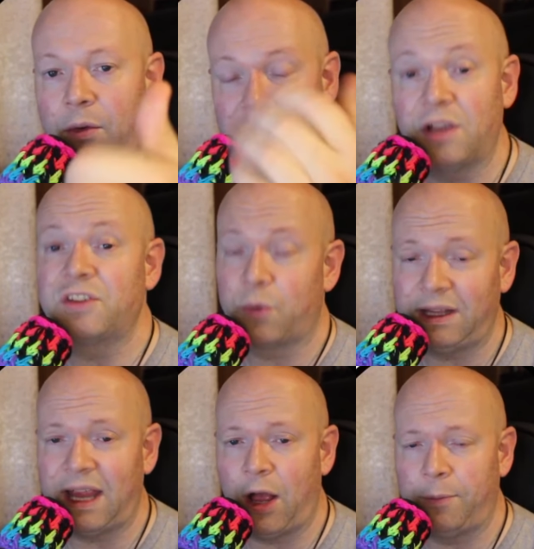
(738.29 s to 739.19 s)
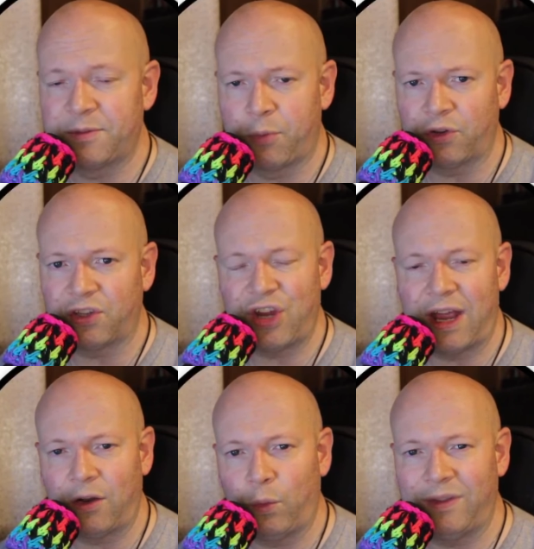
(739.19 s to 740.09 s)
It does greatly help support the
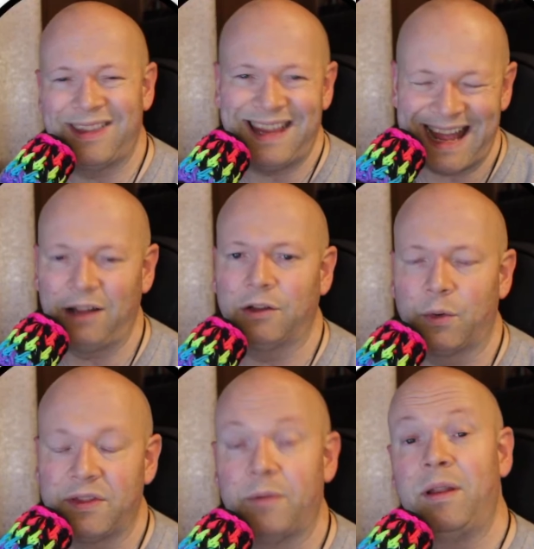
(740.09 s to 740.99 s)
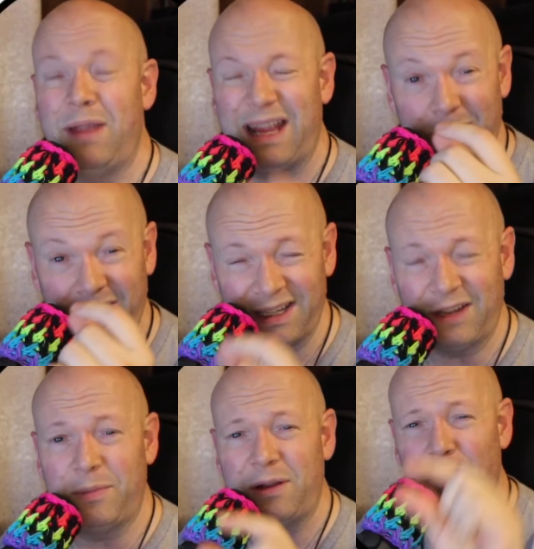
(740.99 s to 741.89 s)
channel with the algorithm and making me a little bit